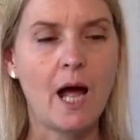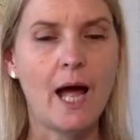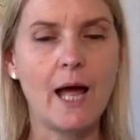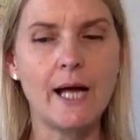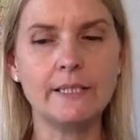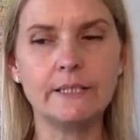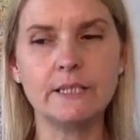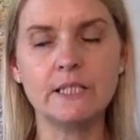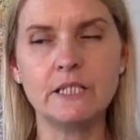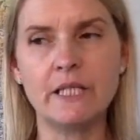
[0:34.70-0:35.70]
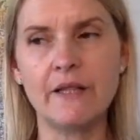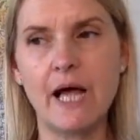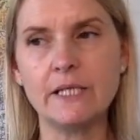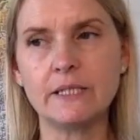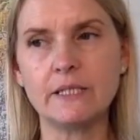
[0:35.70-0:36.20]
And
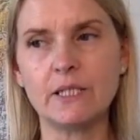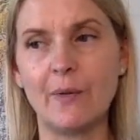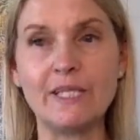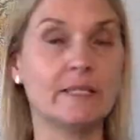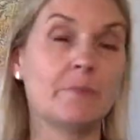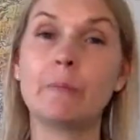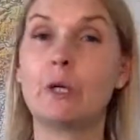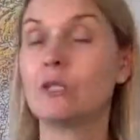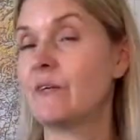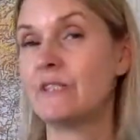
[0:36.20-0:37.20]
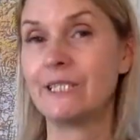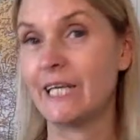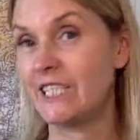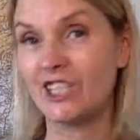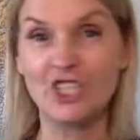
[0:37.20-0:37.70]
that's quite simply because I've
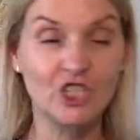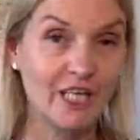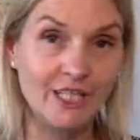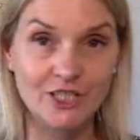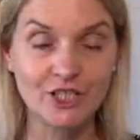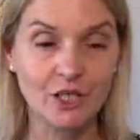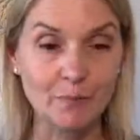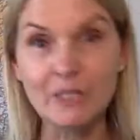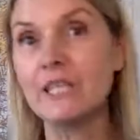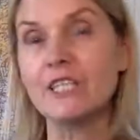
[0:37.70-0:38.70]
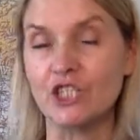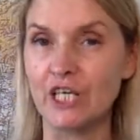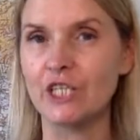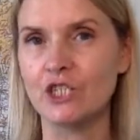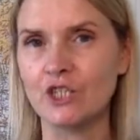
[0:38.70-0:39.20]
decided to change, completely
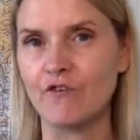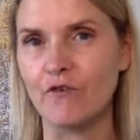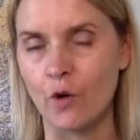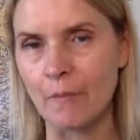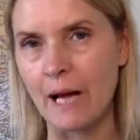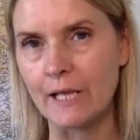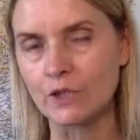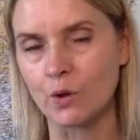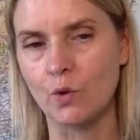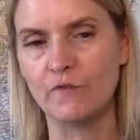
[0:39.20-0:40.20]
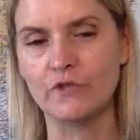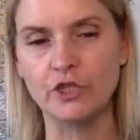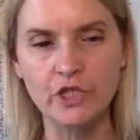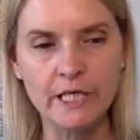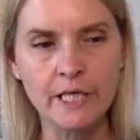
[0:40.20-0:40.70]
change the format of the
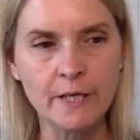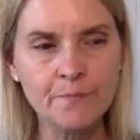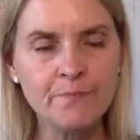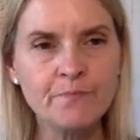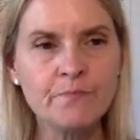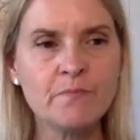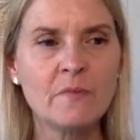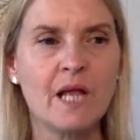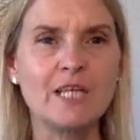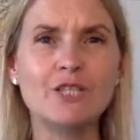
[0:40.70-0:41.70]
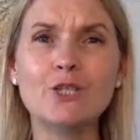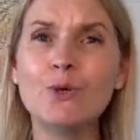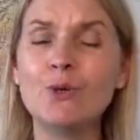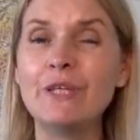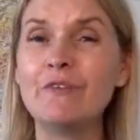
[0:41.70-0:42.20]
training. It's
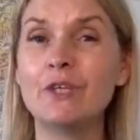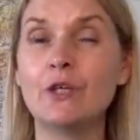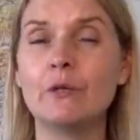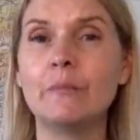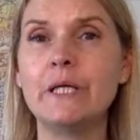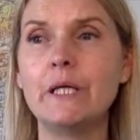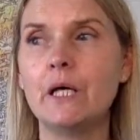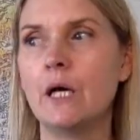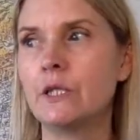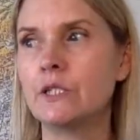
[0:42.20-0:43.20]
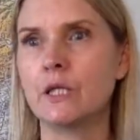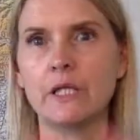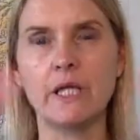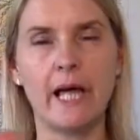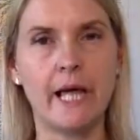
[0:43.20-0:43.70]
not even going to be under
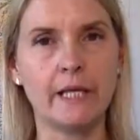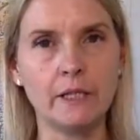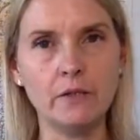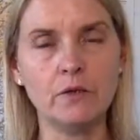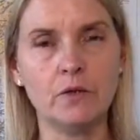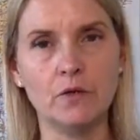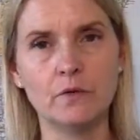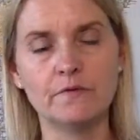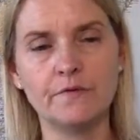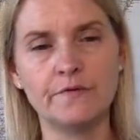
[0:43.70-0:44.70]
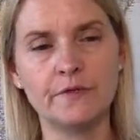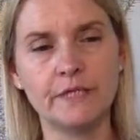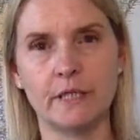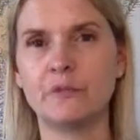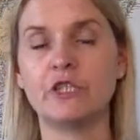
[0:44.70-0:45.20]
the heading of
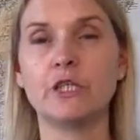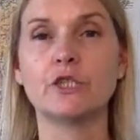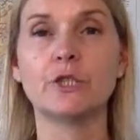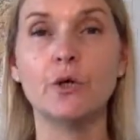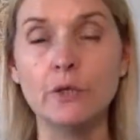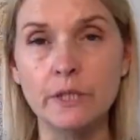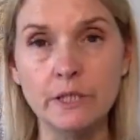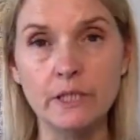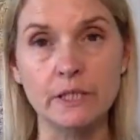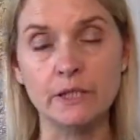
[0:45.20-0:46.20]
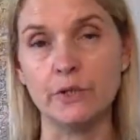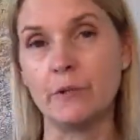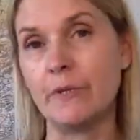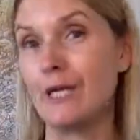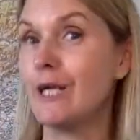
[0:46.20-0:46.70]
Celebrant Training Scotland. It's going
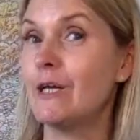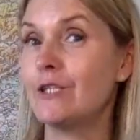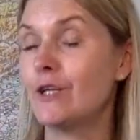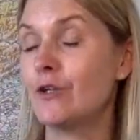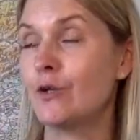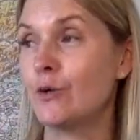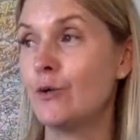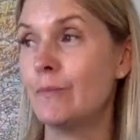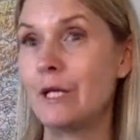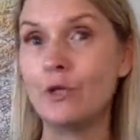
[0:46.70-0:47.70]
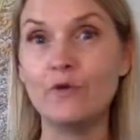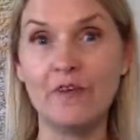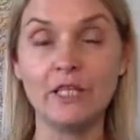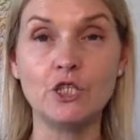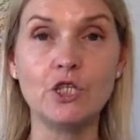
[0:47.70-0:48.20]
to be through my new
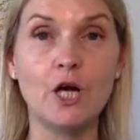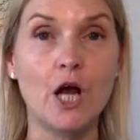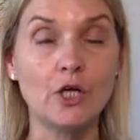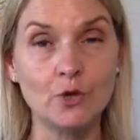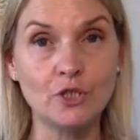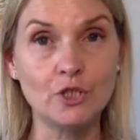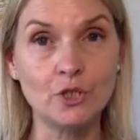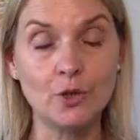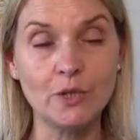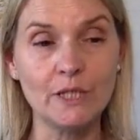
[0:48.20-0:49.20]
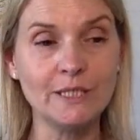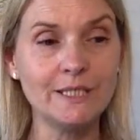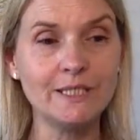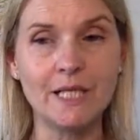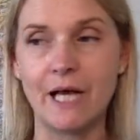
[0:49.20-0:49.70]
venture, Ayont
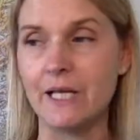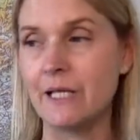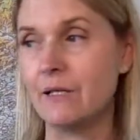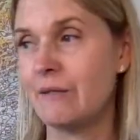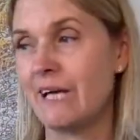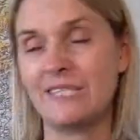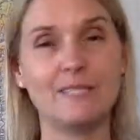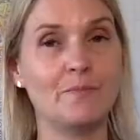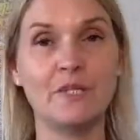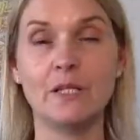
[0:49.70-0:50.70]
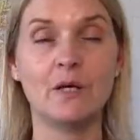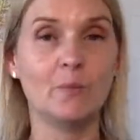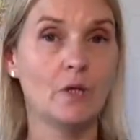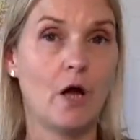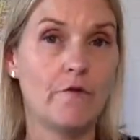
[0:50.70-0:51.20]
Scotland, and that's something that
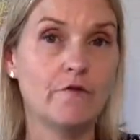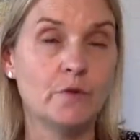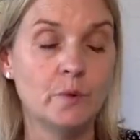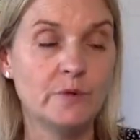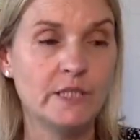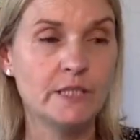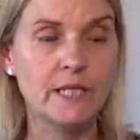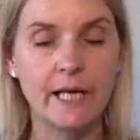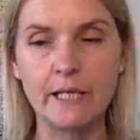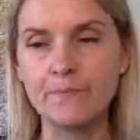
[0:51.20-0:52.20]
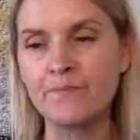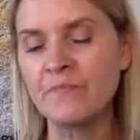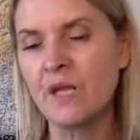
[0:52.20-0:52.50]
will unfold in time.